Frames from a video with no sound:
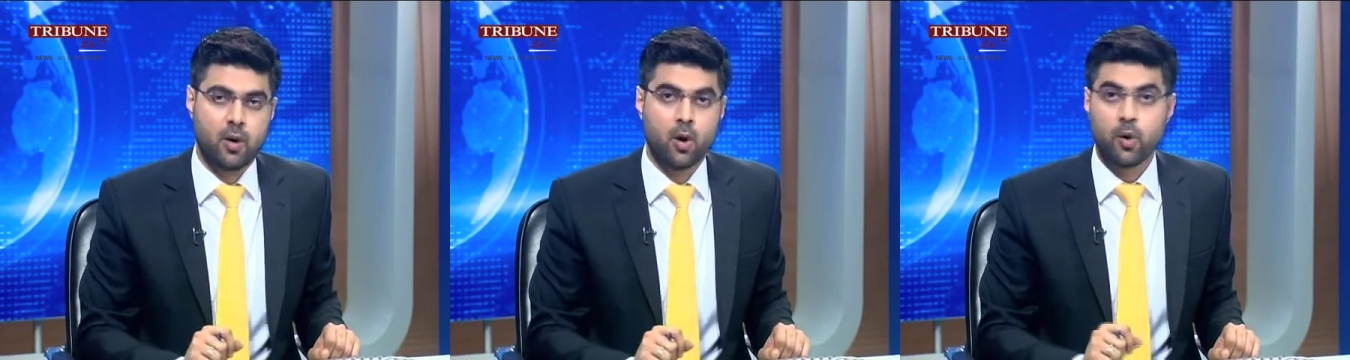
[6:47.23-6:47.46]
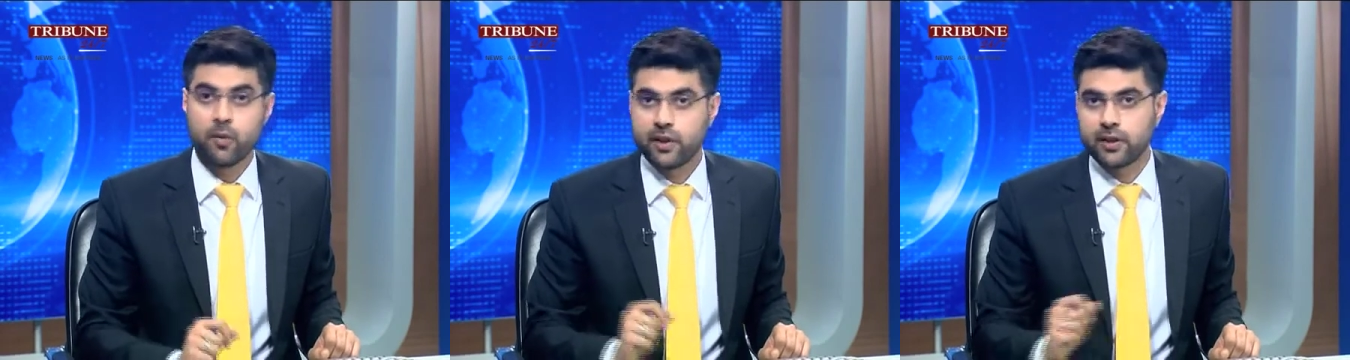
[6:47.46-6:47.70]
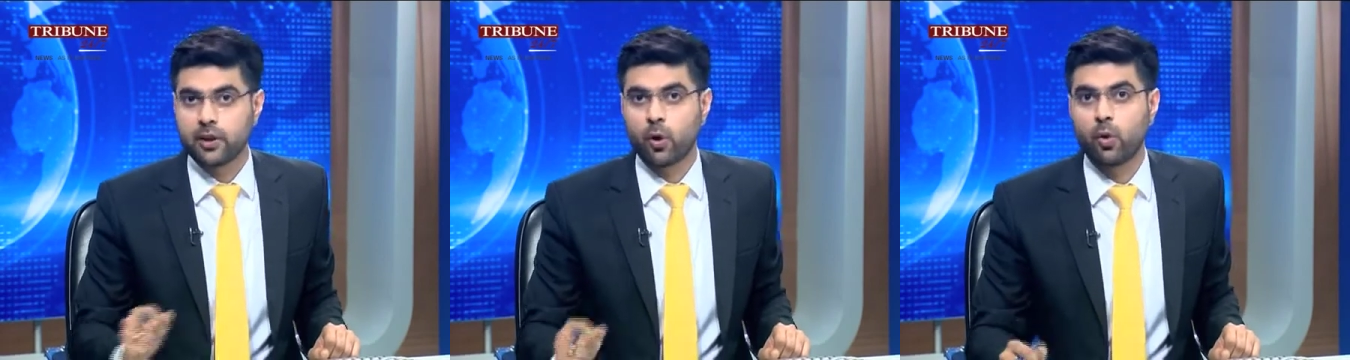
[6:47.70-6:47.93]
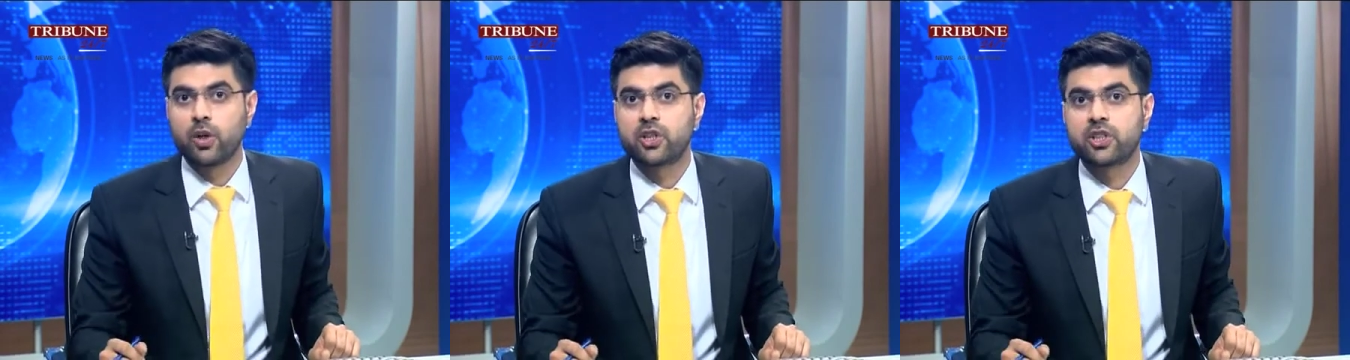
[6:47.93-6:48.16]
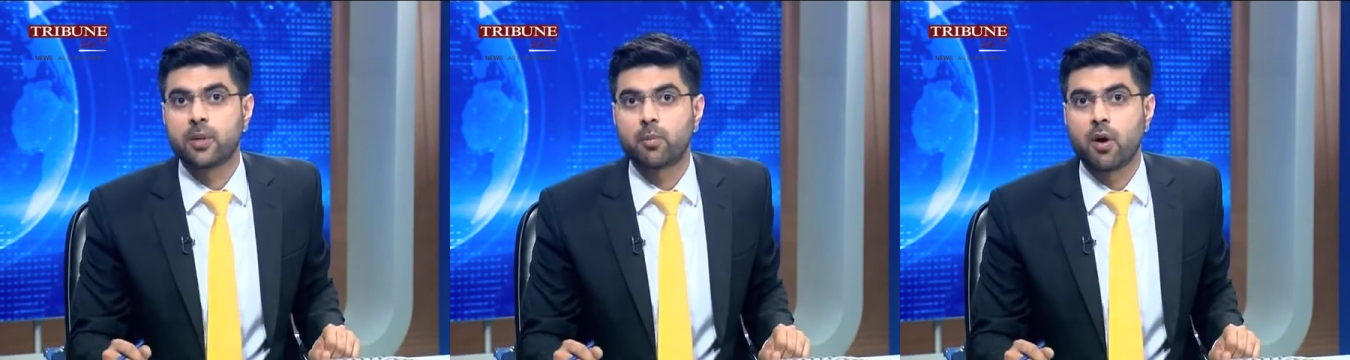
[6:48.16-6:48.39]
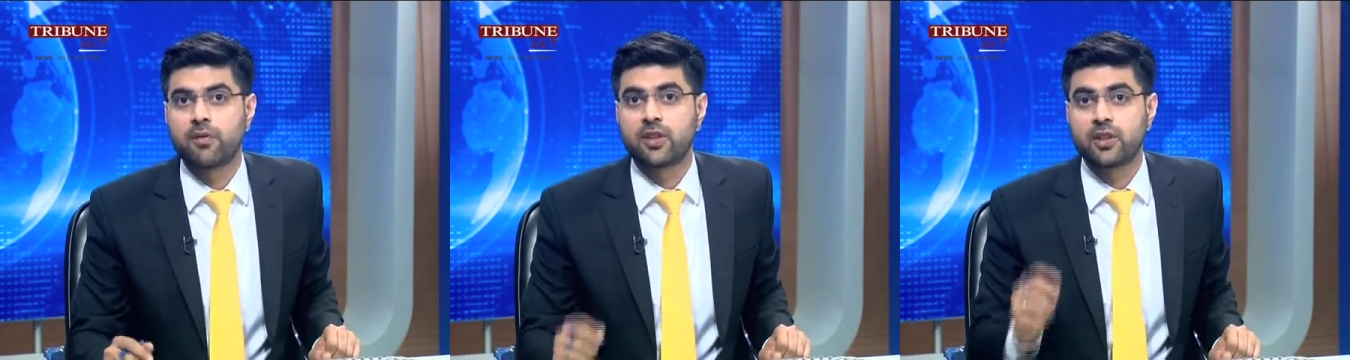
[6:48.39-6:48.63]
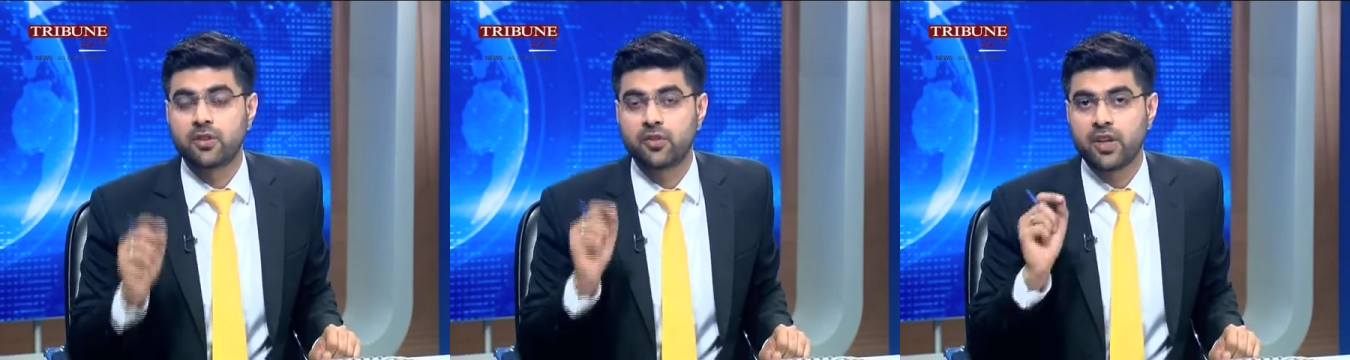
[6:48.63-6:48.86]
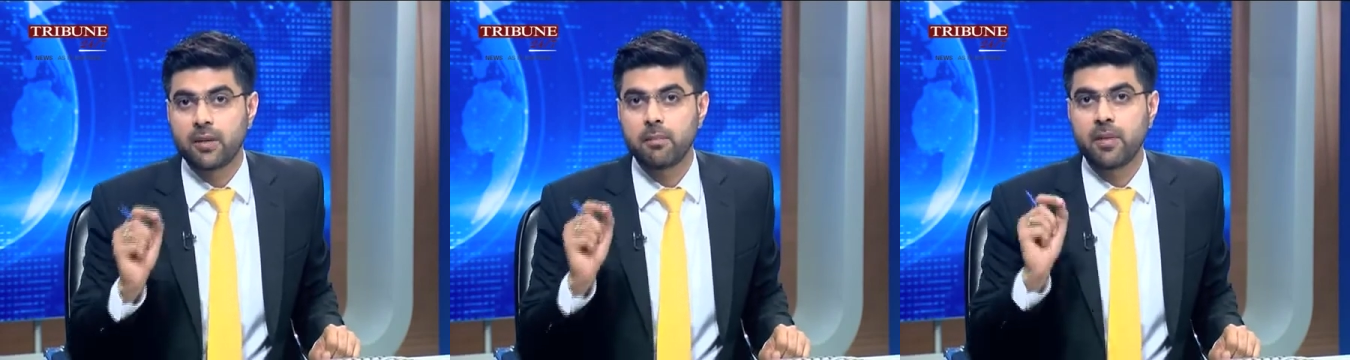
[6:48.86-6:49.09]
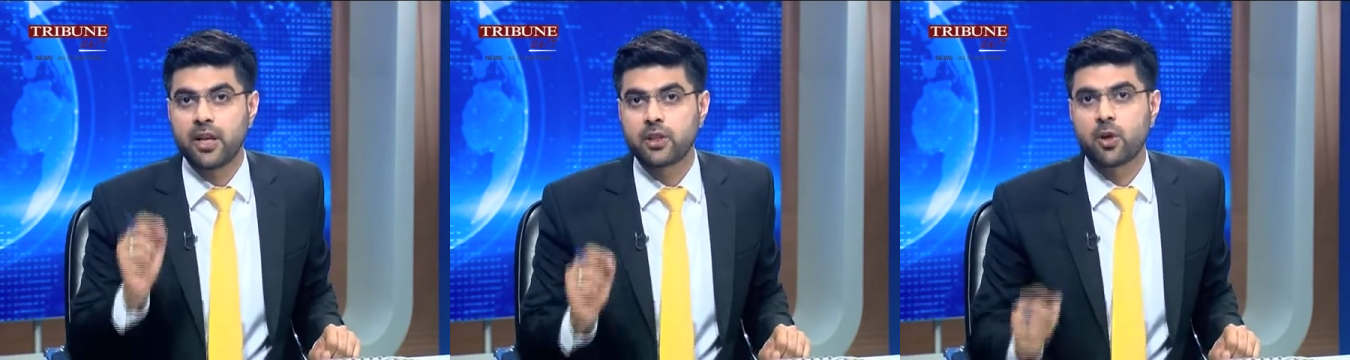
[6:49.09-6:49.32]
over the ownership of the three
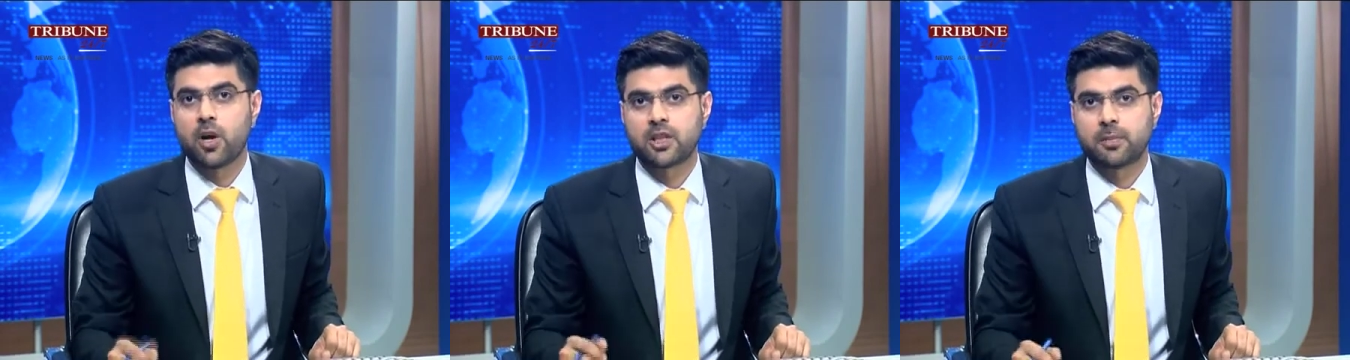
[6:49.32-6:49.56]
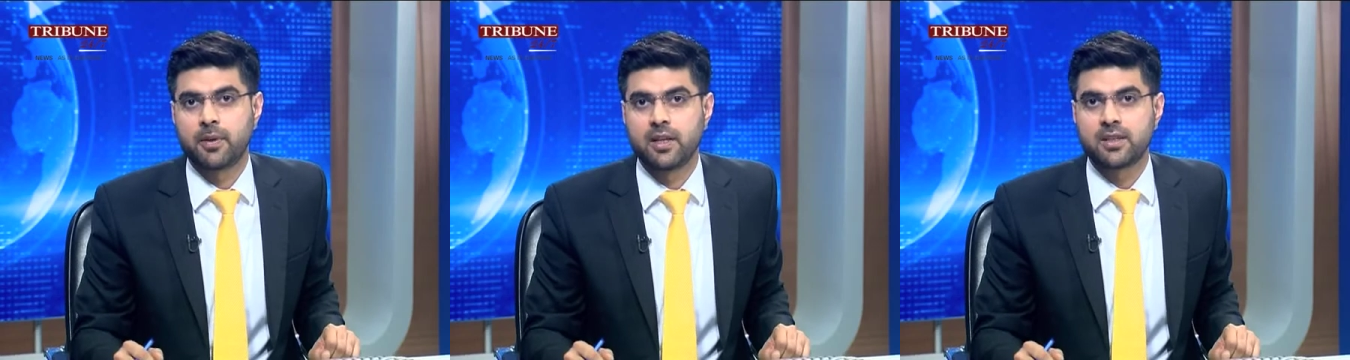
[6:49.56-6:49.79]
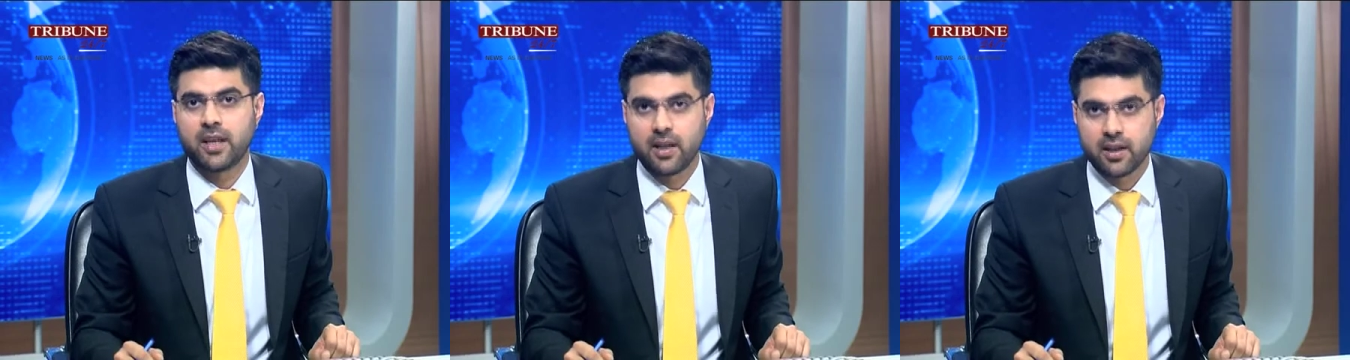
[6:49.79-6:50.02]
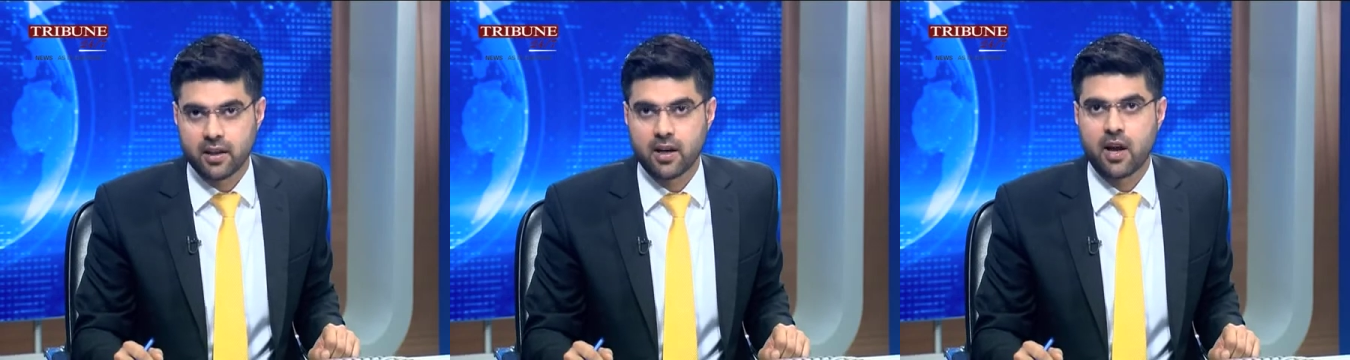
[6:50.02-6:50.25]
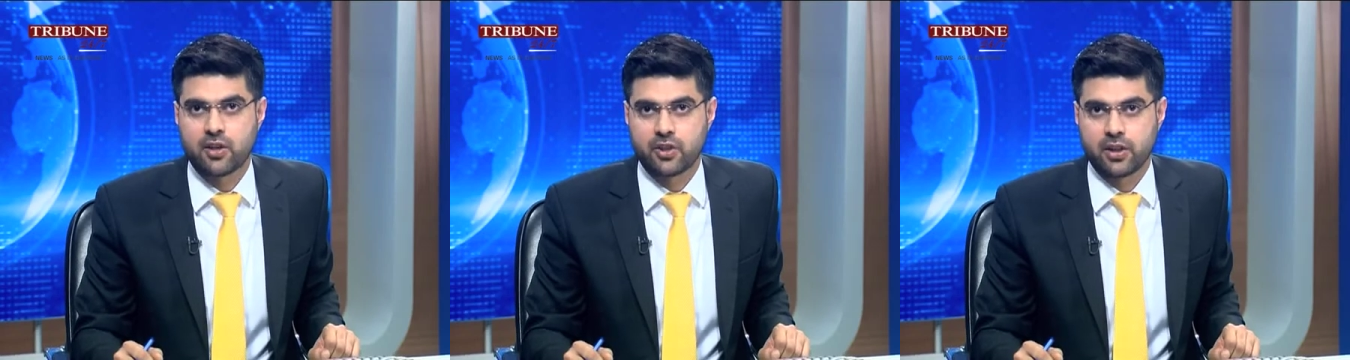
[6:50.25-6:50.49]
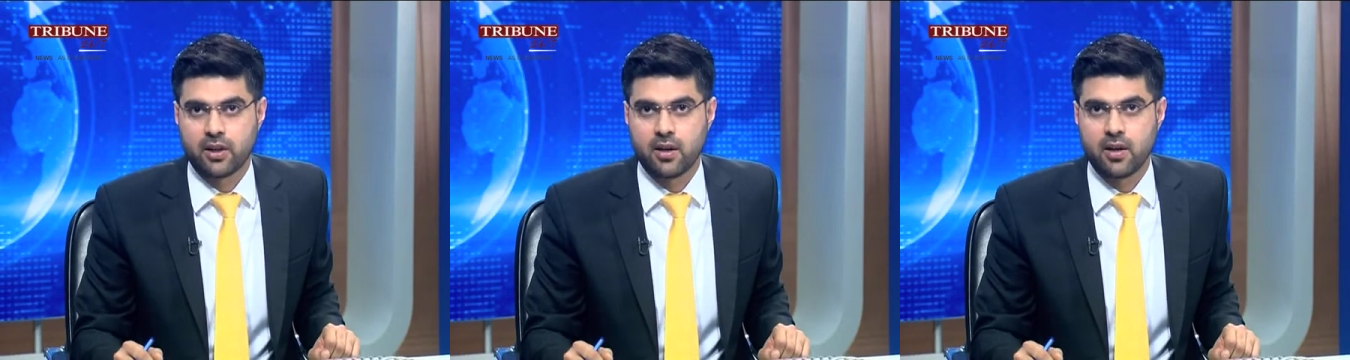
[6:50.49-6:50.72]
major hospitals in Karachi.